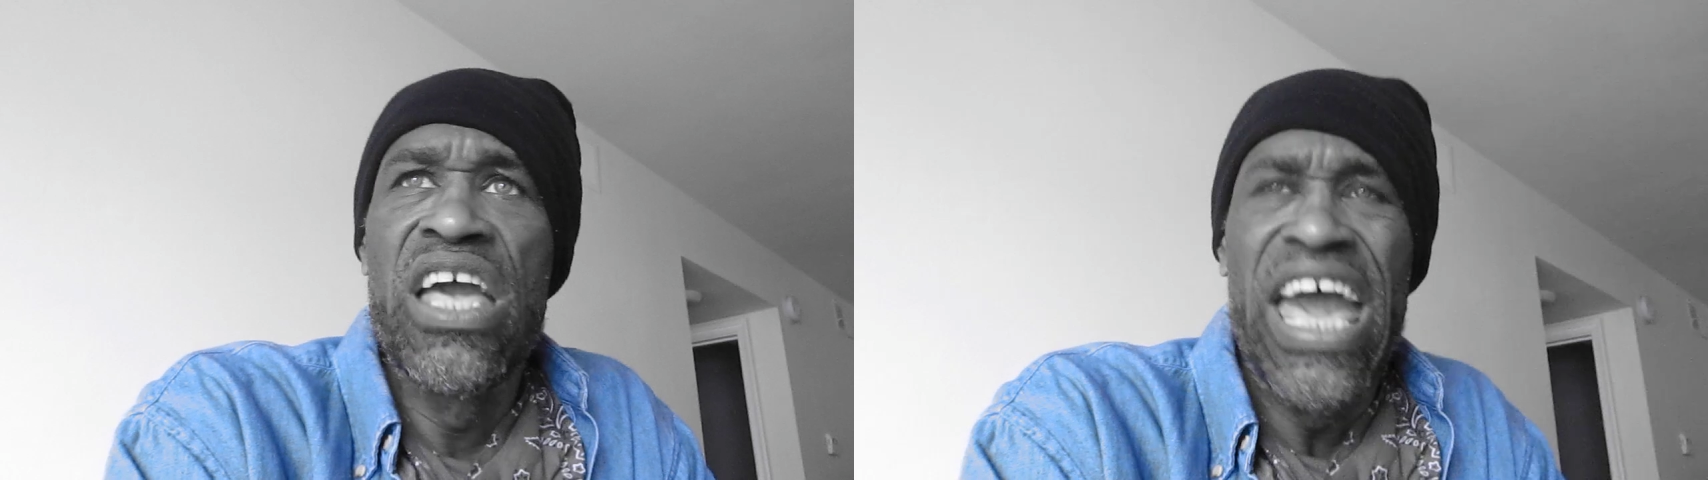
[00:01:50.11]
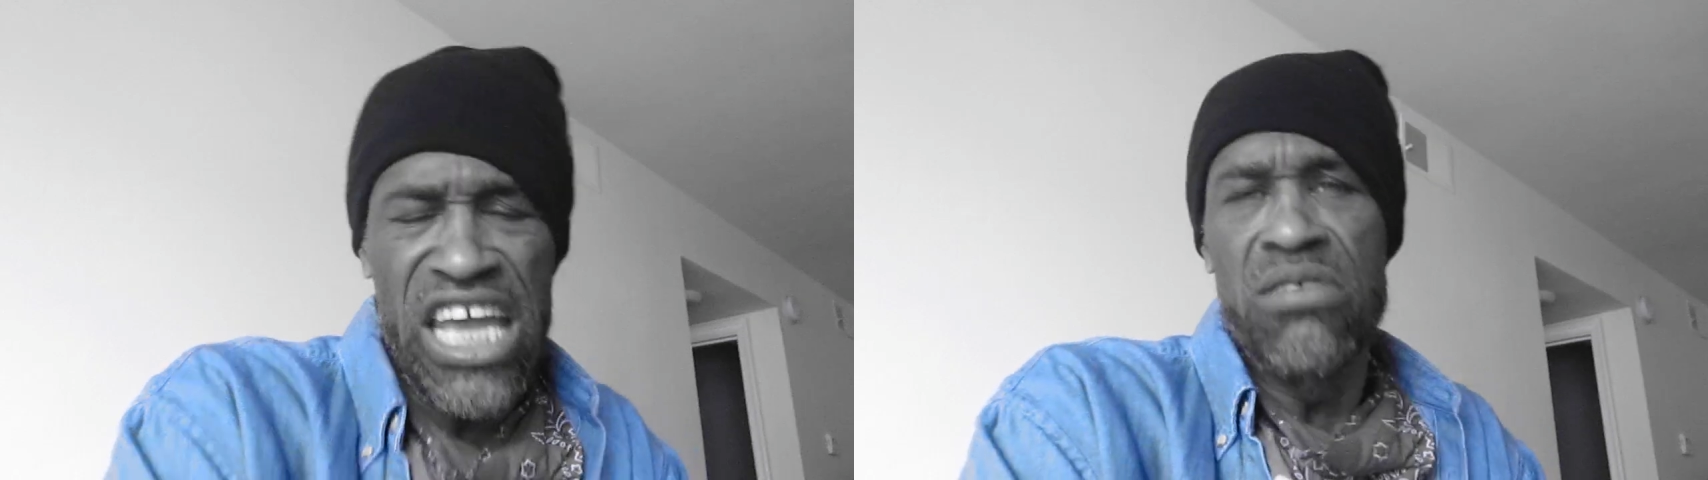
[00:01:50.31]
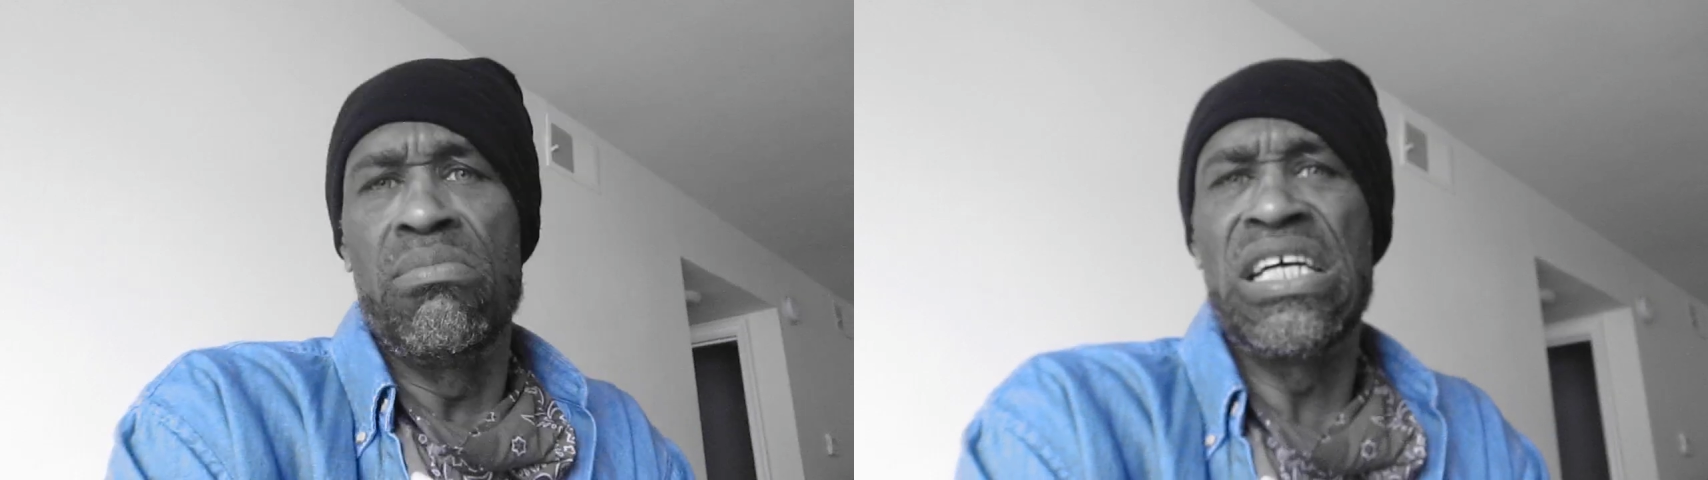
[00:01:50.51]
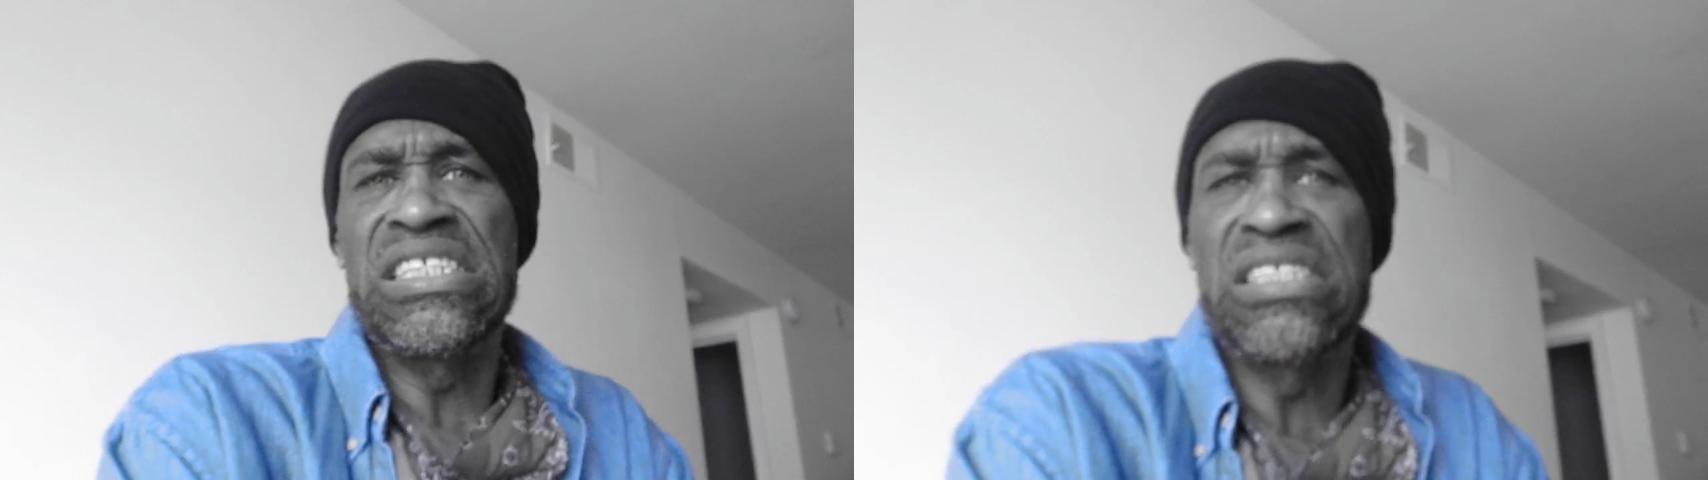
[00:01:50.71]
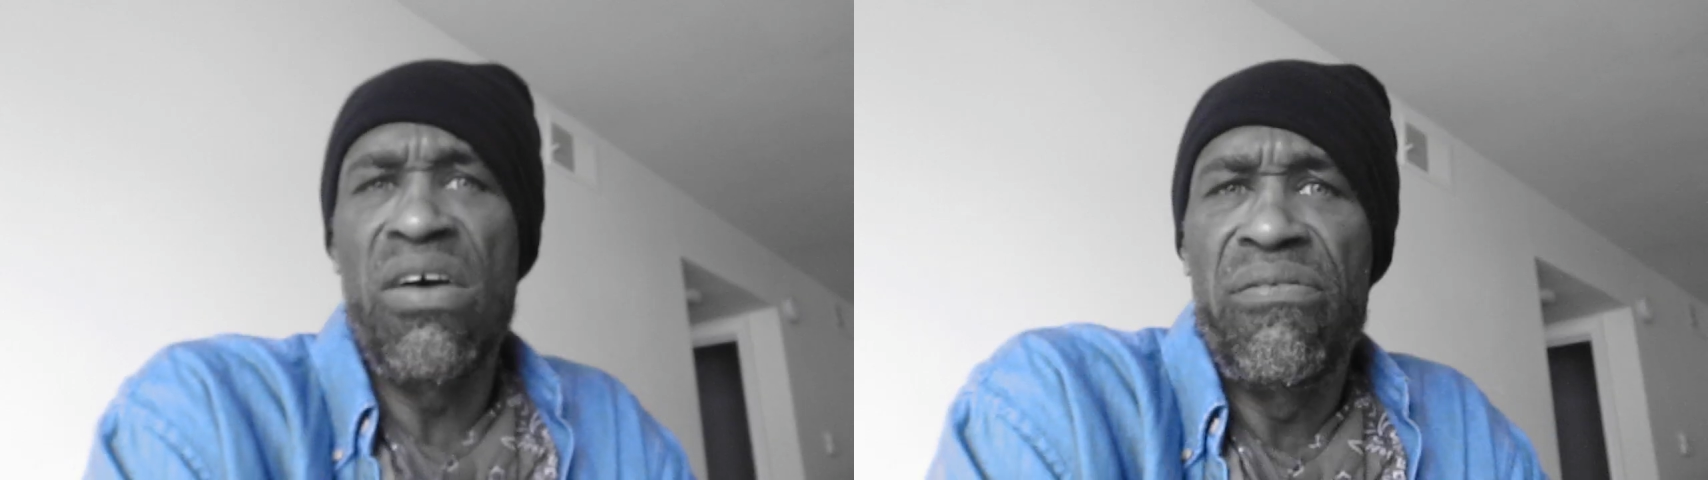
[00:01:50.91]
Hating
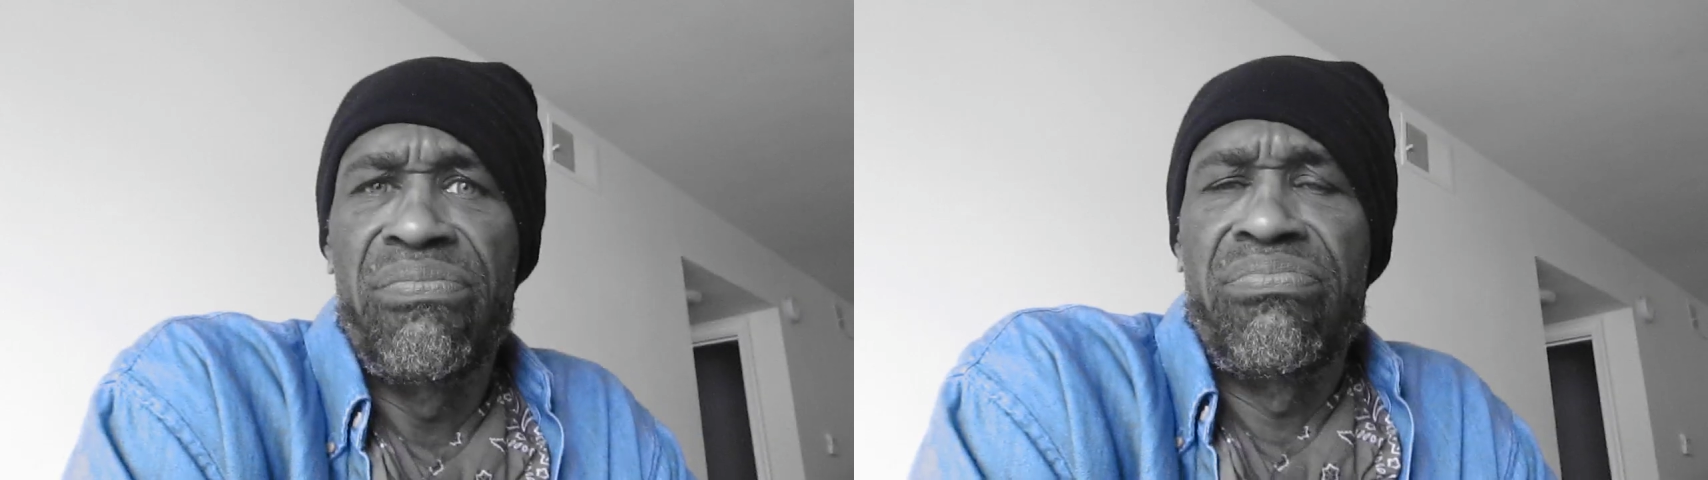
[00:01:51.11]
myself.